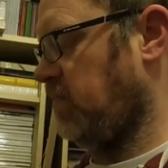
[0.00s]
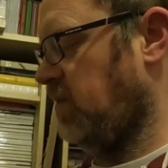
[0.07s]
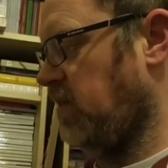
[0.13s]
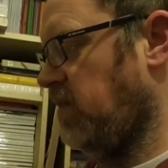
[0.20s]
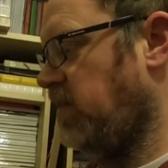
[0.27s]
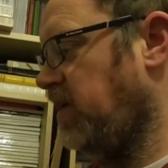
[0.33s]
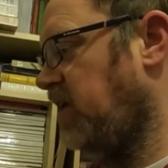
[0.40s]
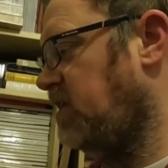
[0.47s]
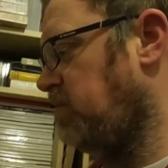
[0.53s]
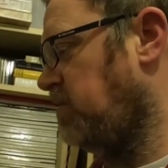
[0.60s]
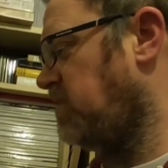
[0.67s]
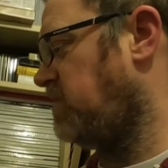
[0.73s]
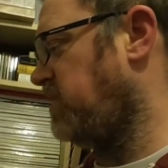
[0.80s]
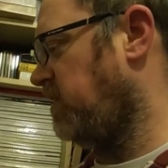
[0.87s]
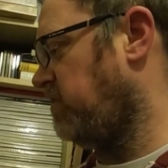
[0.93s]
These have been
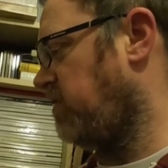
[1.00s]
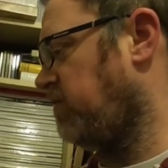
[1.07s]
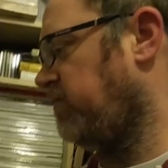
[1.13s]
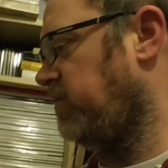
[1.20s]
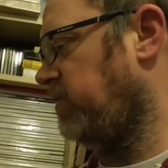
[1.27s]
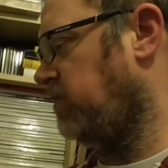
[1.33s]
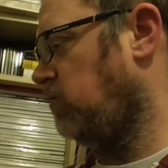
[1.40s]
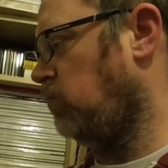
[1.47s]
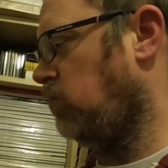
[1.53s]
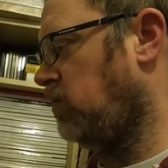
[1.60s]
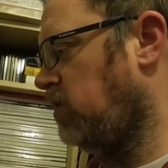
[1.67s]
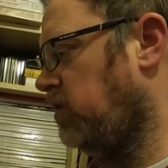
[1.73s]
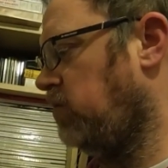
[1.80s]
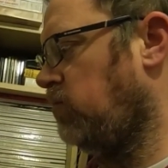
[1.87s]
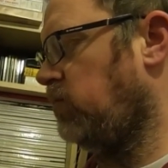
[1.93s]
sitting around for a little
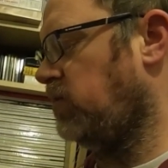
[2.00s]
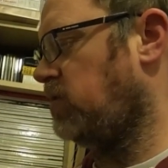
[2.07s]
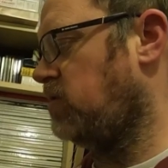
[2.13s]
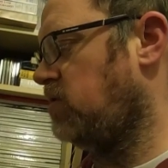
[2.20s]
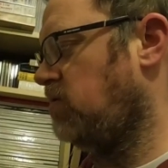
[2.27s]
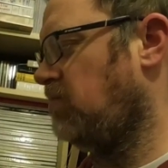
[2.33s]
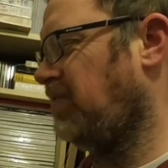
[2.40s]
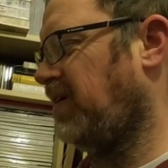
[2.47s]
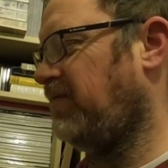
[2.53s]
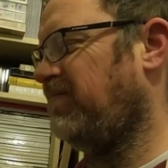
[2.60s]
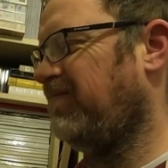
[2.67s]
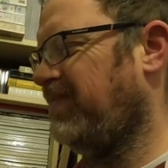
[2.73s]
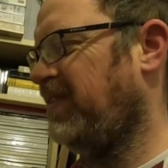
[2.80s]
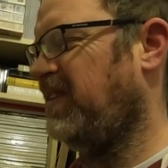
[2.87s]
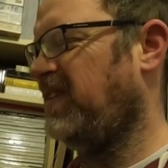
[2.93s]
while, well,
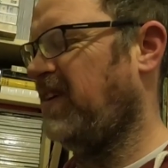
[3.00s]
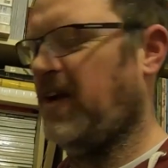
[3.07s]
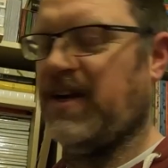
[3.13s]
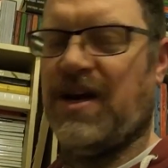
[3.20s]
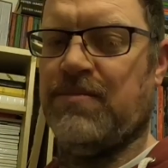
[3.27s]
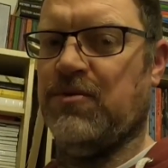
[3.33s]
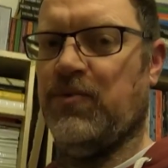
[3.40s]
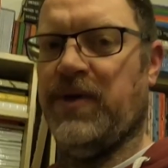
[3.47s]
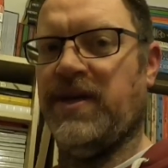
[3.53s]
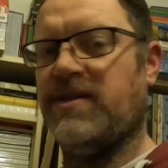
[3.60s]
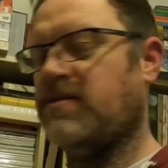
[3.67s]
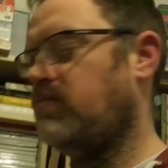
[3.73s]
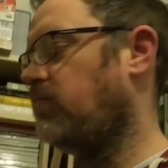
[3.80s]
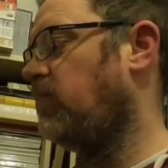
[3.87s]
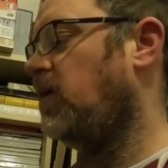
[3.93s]
a couple of
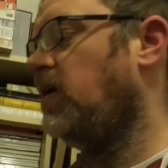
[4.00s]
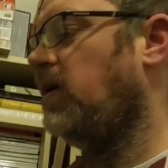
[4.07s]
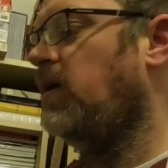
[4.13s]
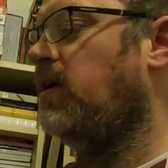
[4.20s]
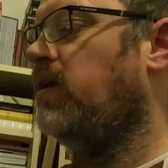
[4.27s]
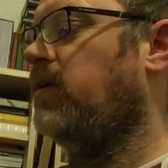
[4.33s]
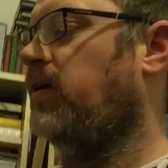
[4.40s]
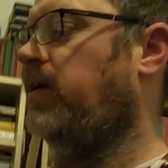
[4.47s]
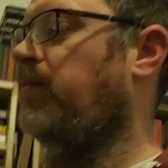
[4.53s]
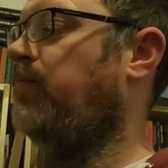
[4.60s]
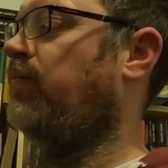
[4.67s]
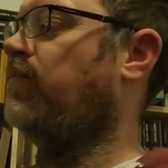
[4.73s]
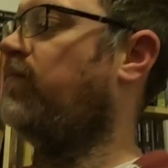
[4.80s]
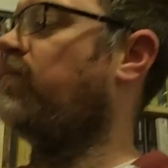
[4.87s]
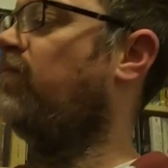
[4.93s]
weeks.
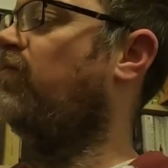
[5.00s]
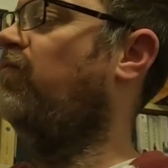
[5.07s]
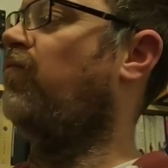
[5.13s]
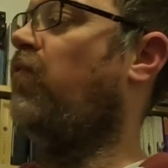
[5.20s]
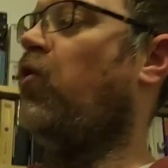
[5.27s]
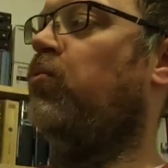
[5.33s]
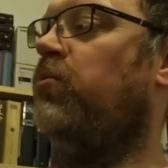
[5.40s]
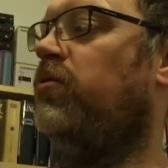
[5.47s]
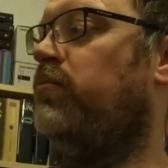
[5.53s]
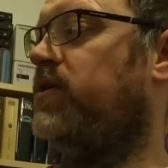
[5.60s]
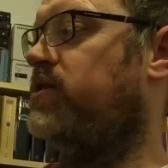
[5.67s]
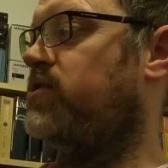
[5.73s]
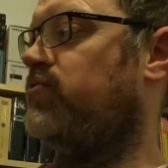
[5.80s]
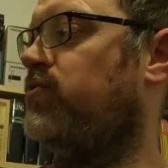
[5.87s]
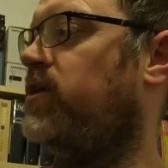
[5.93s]
Roman
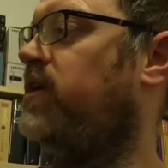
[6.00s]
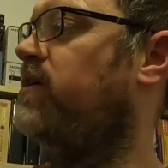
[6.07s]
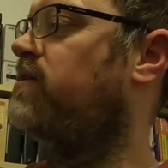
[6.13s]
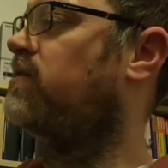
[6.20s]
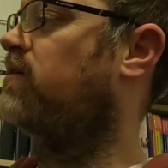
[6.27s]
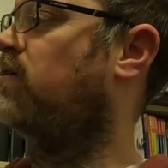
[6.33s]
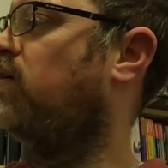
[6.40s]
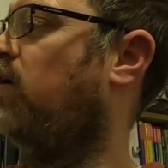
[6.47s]
Mysteries.